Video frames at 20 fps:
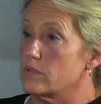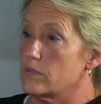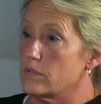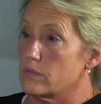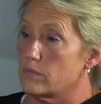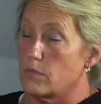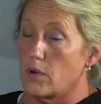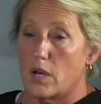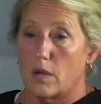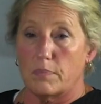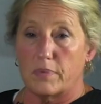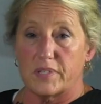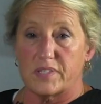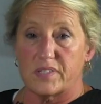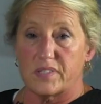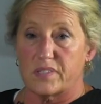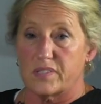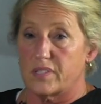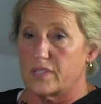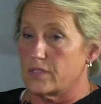small
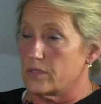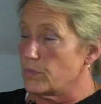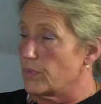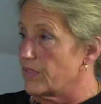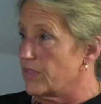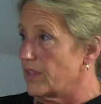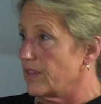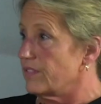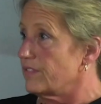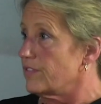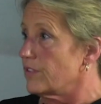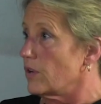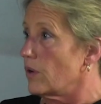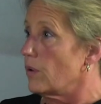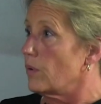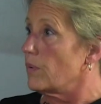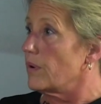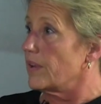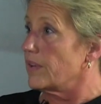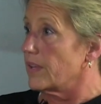businesses with their
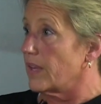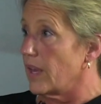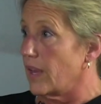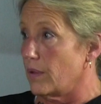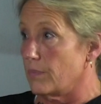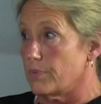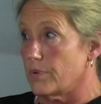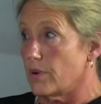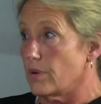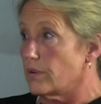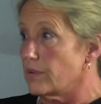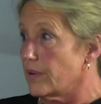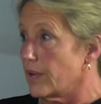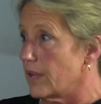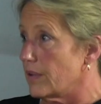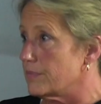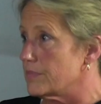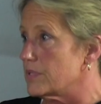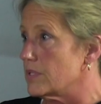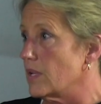401k
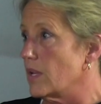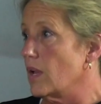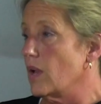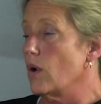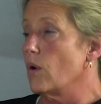programs,